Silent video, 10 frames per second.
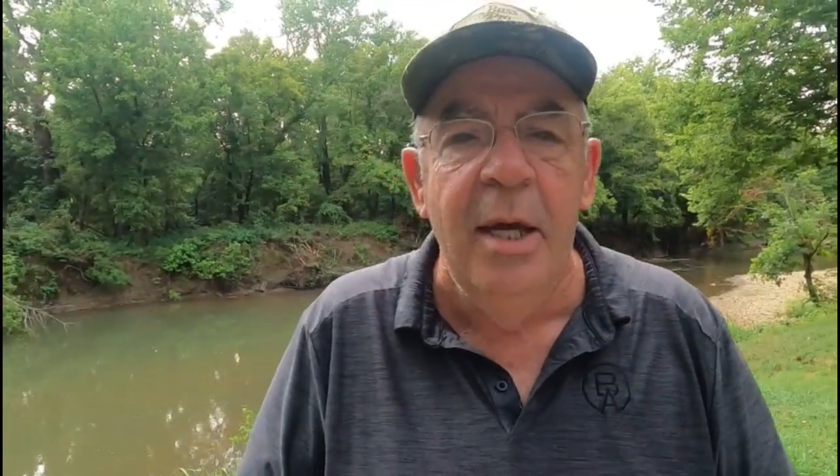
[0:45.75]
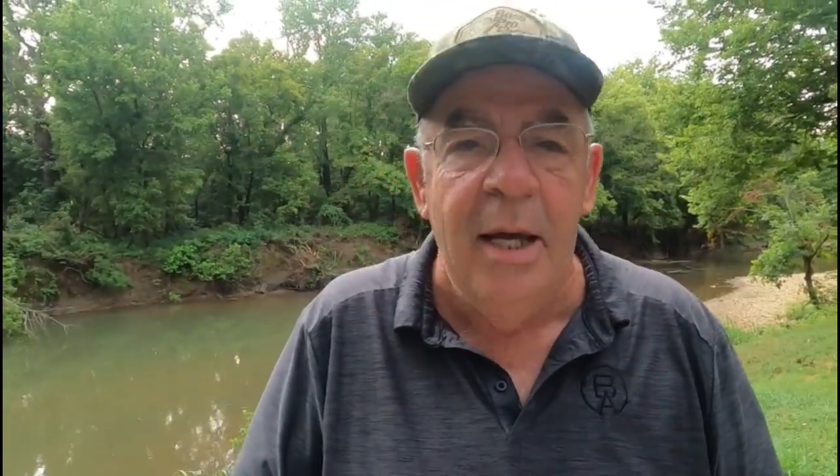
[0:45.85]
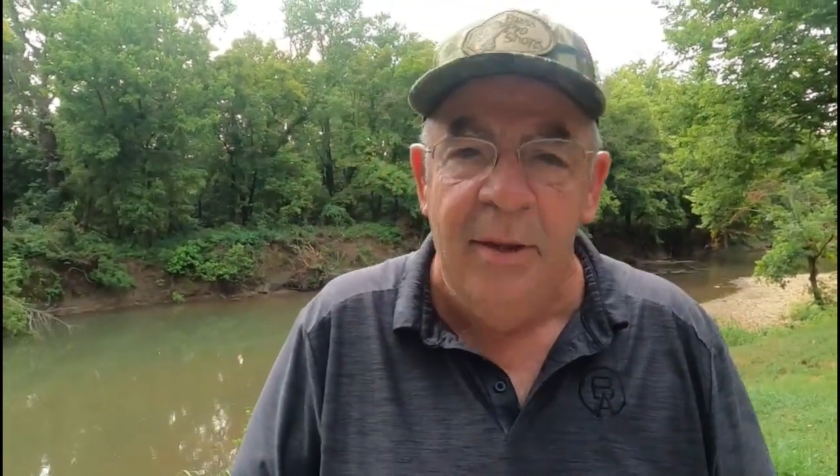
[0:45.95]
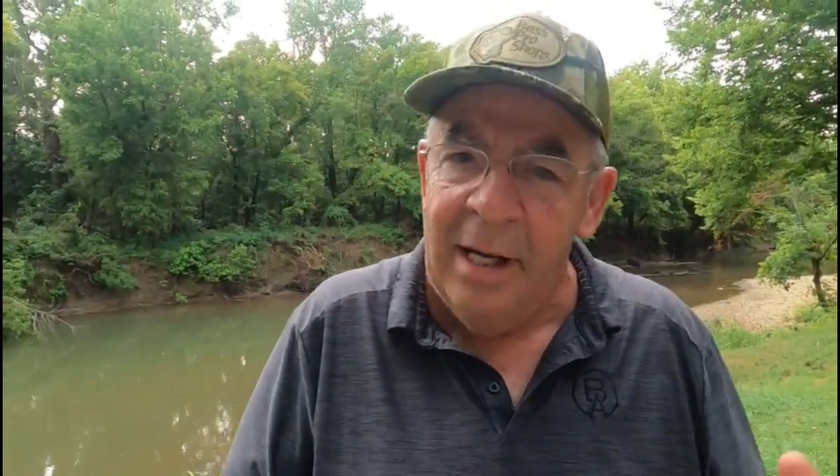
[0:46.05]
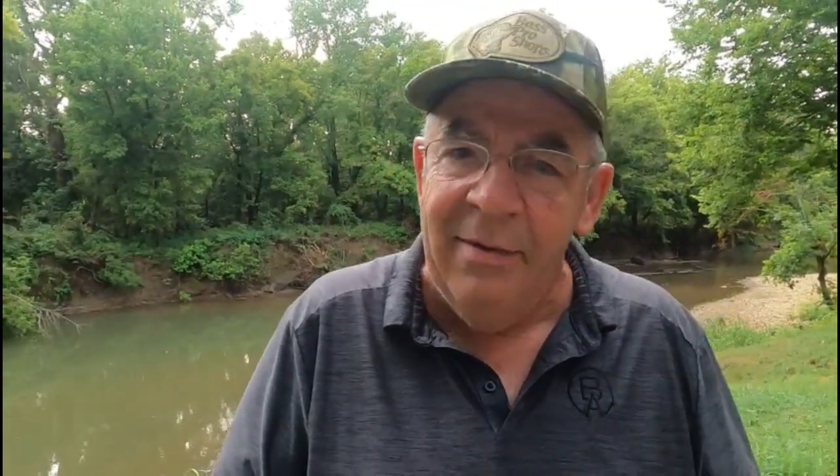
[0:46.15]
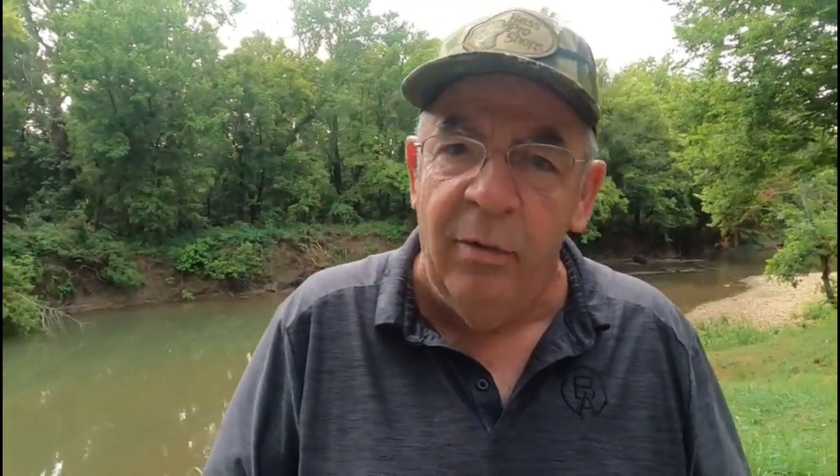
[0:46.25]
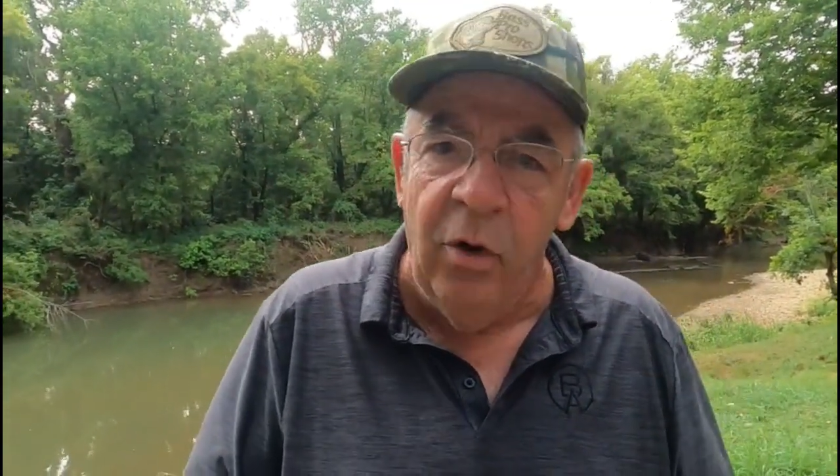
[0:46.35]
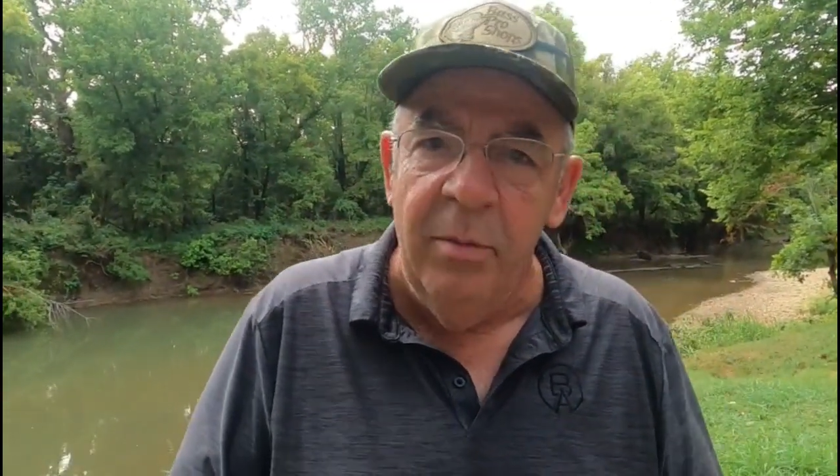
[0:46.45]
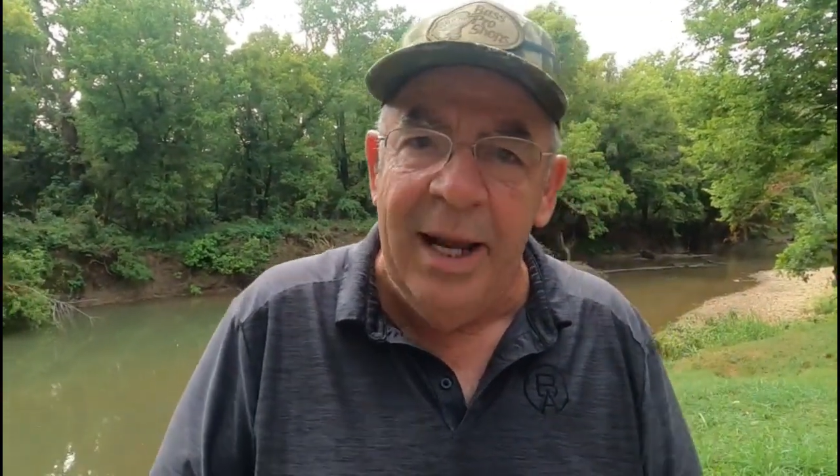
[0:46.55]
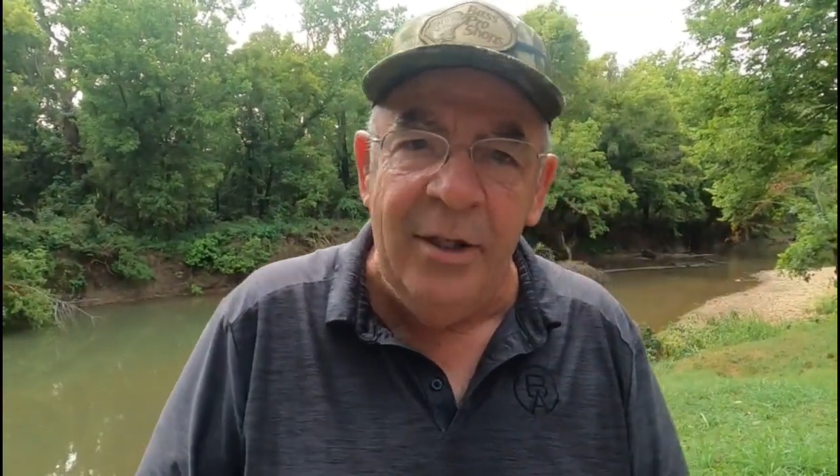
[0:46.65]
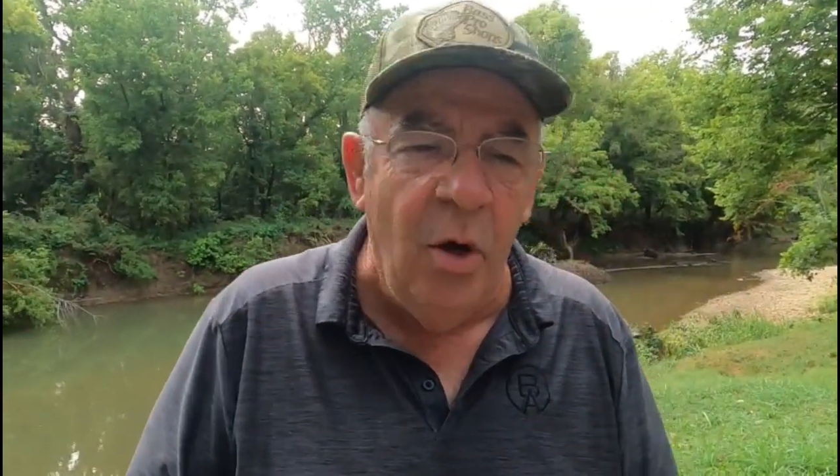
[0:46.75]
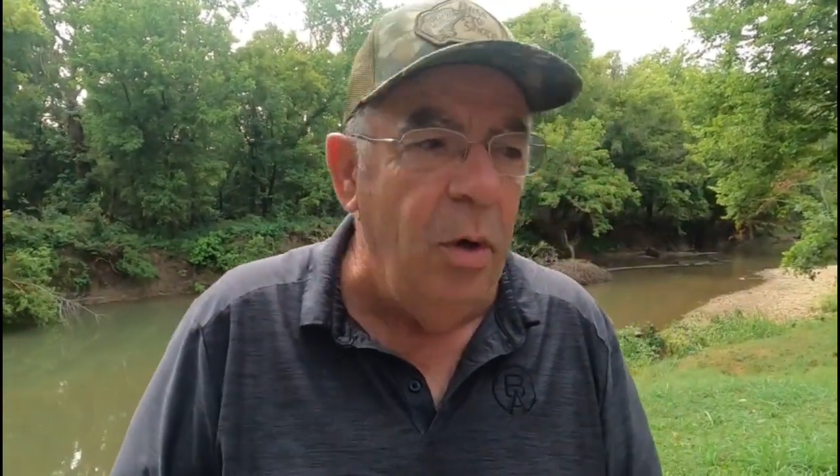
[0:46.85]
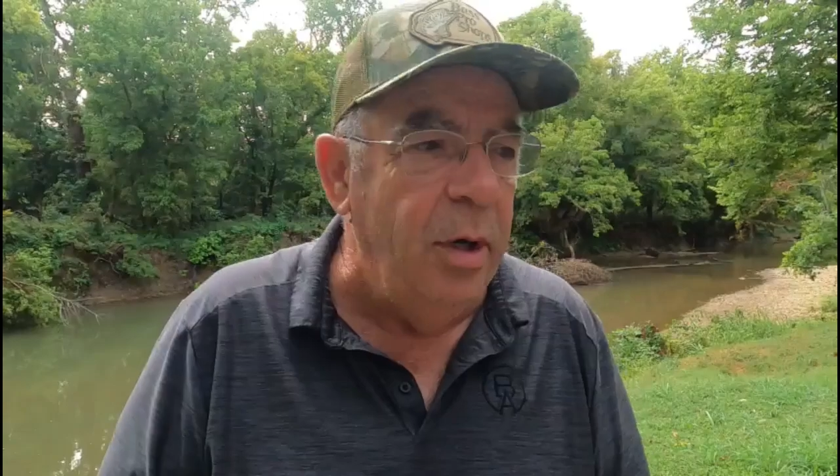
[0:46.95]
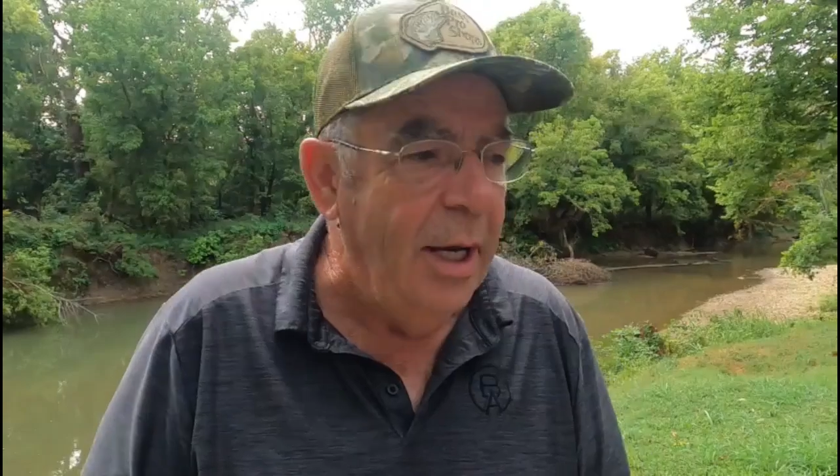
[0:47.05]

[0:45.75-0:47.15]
in the living room, and I told her,